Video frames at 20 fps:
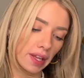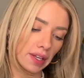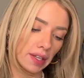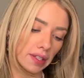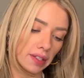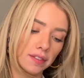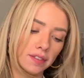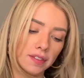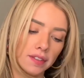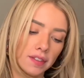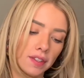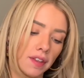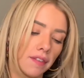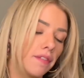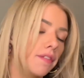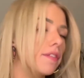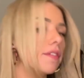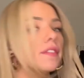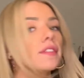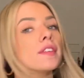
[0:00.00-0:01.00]
it.
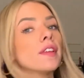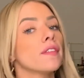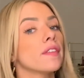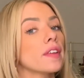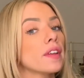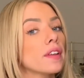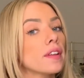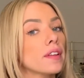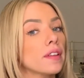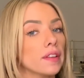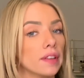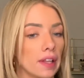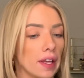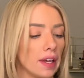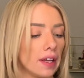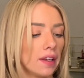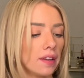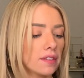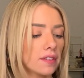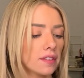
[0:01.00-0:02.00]
Seville.
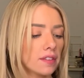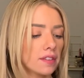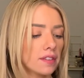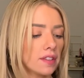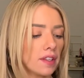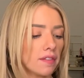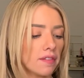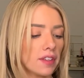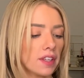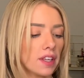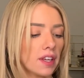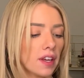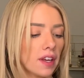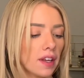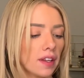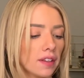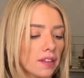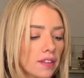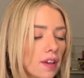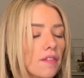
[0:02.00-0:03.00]

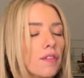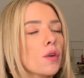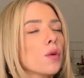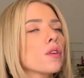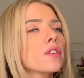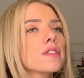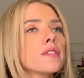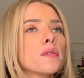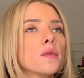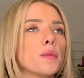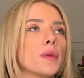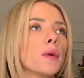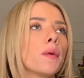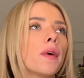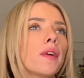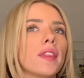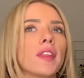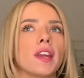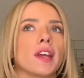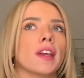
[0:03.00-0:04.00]
Of course it would be
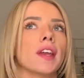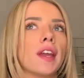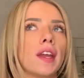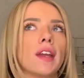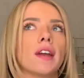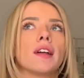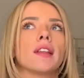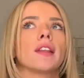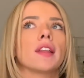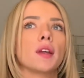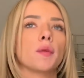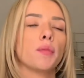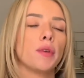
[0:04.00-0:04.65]
one that I can't like